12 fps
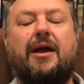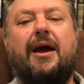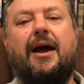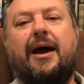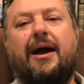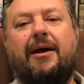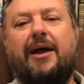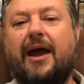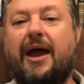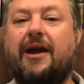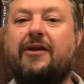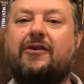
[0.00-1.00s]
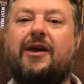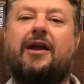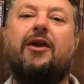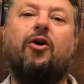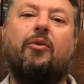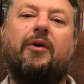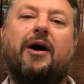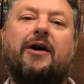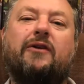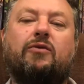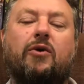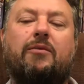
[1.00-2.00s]
How does that help
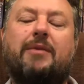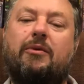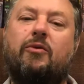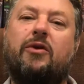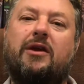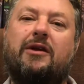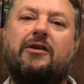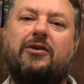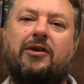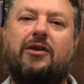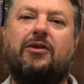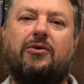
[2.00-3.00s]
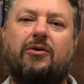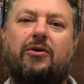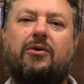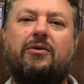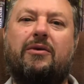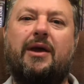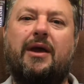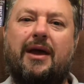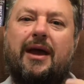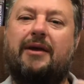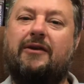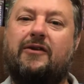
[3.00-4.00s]
us? Well, maybe we need to think through,
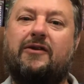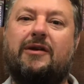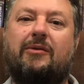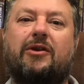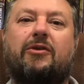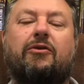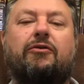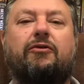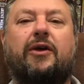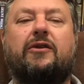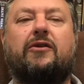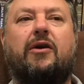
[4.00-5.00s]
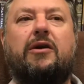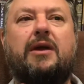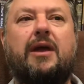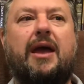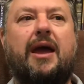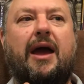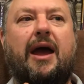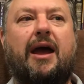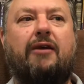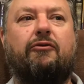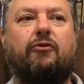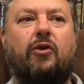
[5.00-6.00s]
and this is something to reflect on.
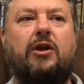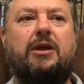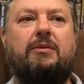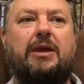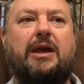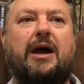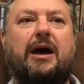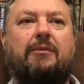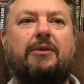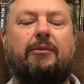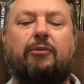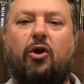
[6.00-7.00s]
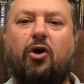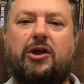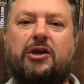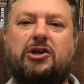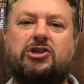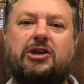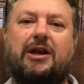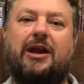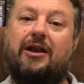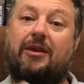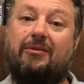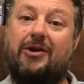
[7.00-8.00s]
Have we become the blockage in it
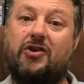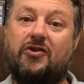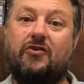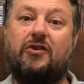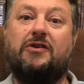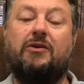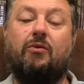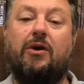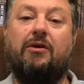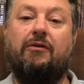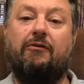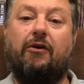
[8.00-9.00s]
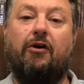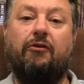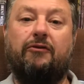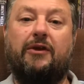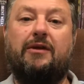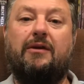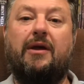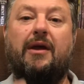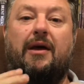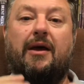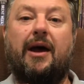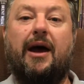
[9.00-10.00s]
in the ministries that we're involved in?
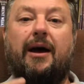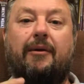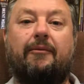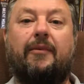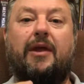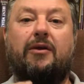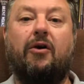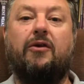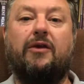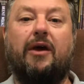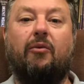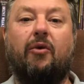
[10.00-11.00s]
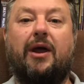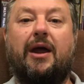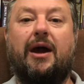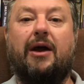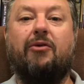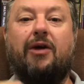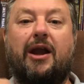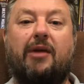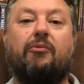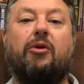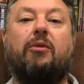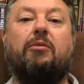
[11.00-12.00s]
Not that we are creating
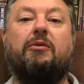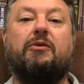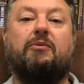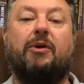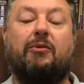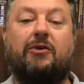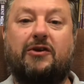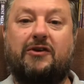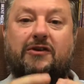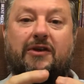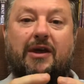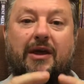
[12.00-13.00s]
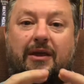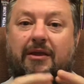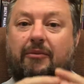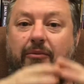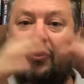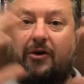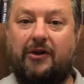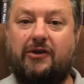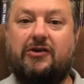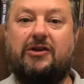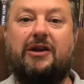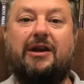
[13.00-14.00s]
problems, but we're just the
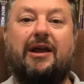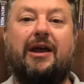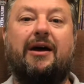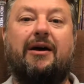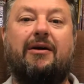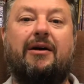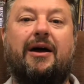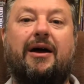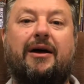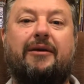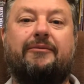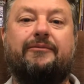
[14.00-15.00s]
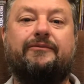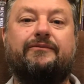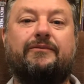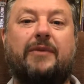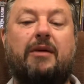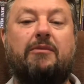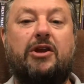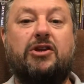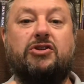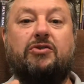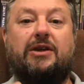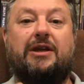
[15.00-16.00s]
blockage in our
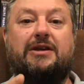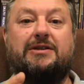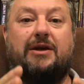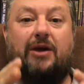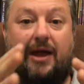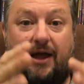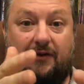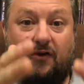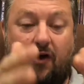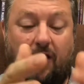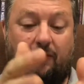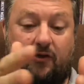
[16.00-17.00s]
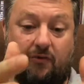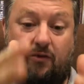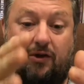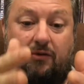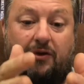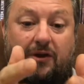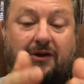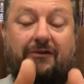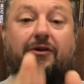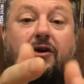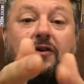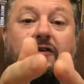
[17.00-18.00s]
ministry is that our time is really, really
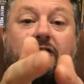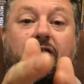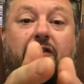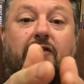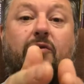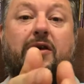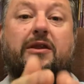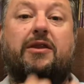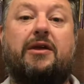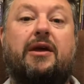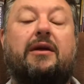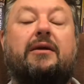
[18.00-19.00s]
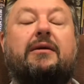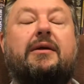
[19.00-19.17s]
devoted to this one thing.